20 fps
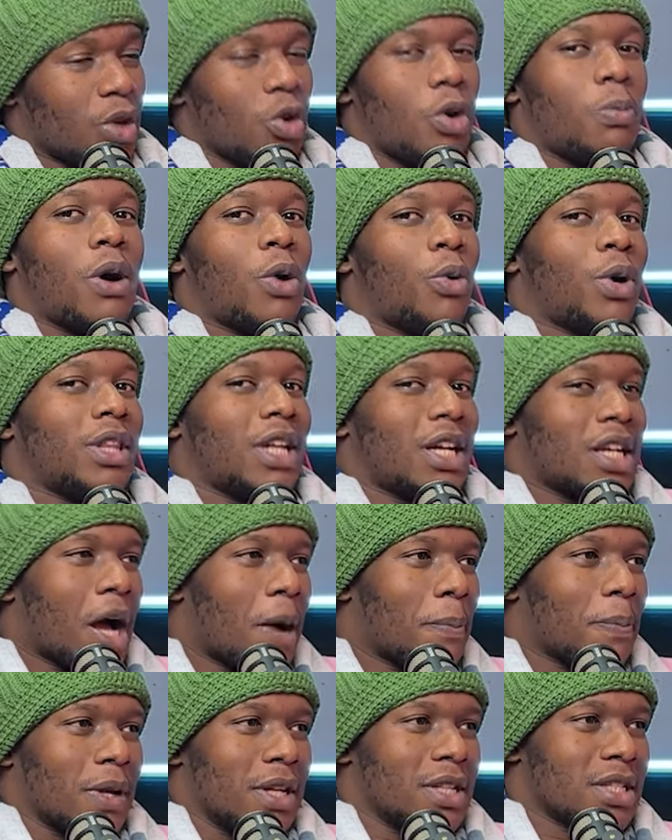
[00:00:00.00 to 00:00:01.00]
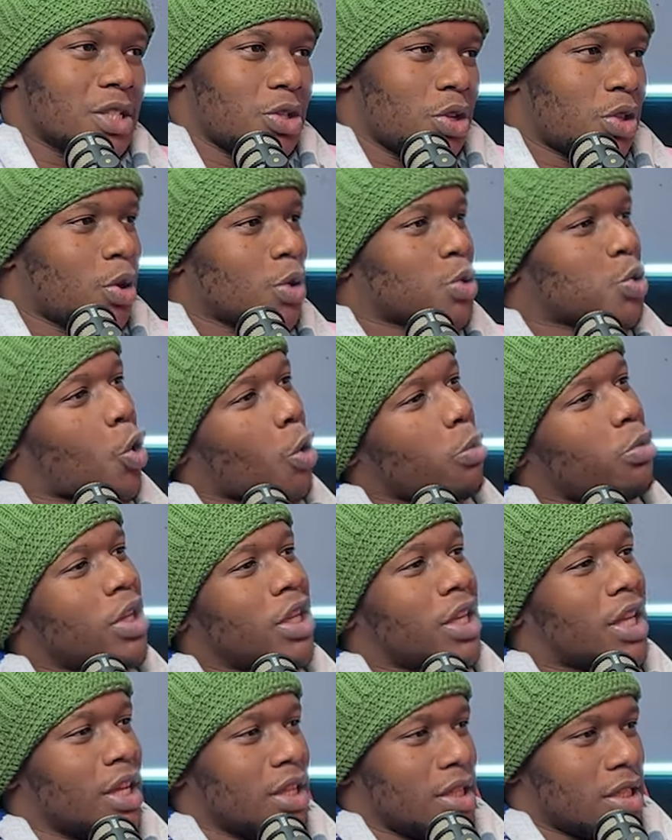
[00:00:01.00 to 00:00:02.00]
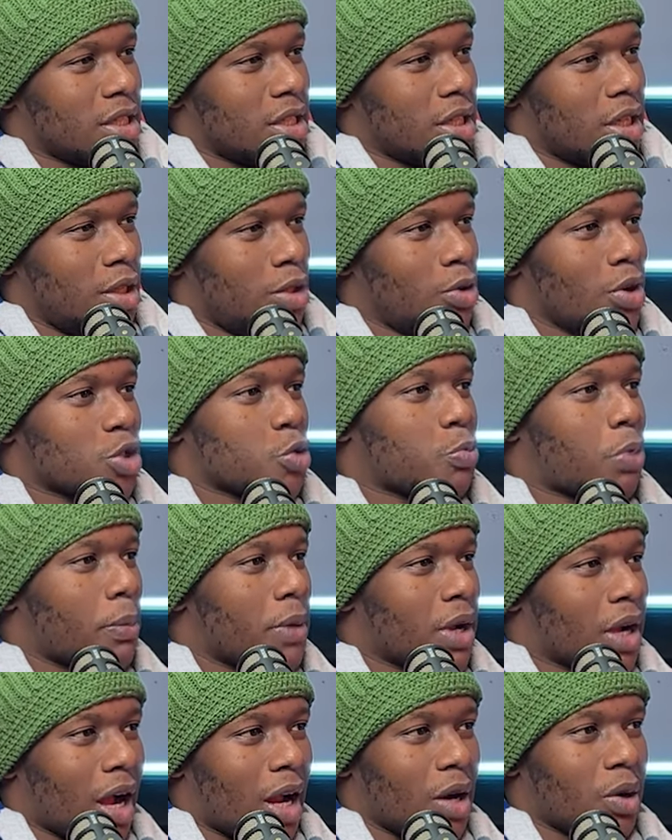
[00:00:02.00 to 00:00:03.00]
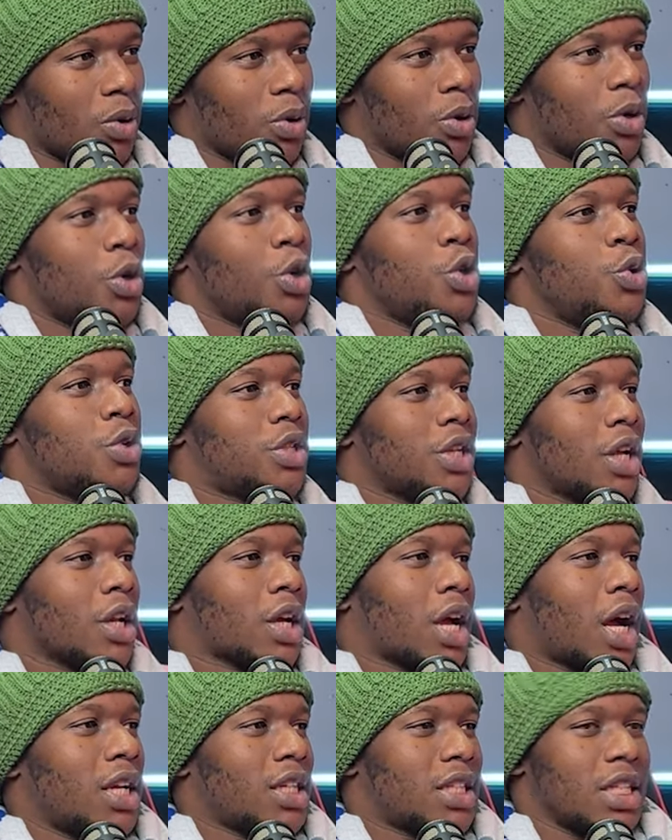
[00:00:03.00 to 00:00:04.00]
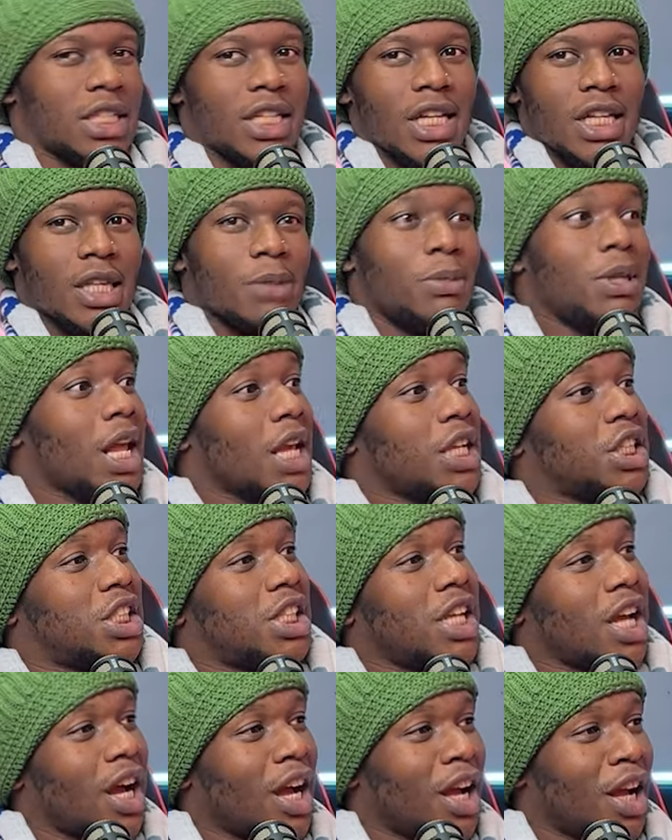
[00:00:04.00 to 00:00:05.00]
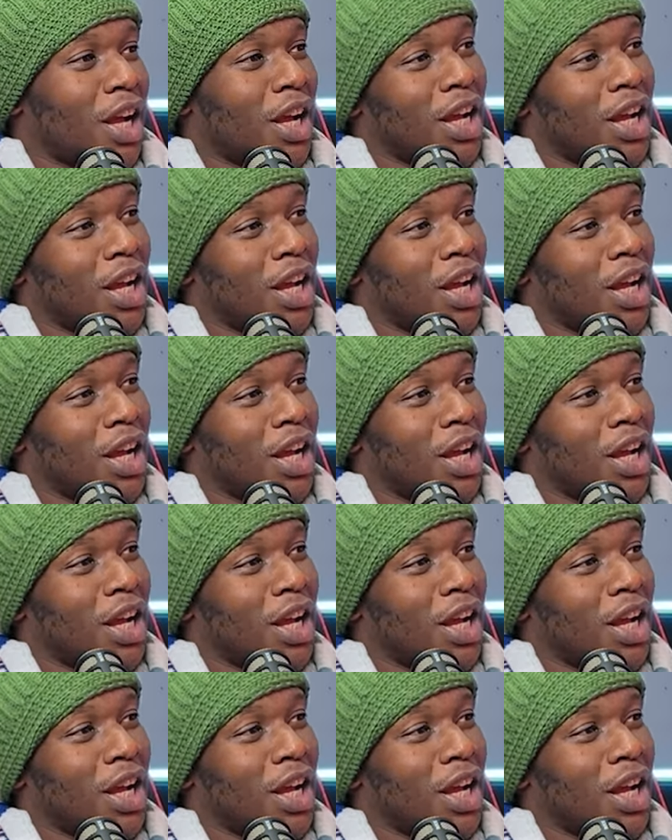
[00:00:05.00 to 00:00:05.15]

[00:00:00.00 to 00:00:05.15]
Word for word: No, but when that happens, you don't communicate. You as Upamekano, you tell Kanté, check him, Ishia.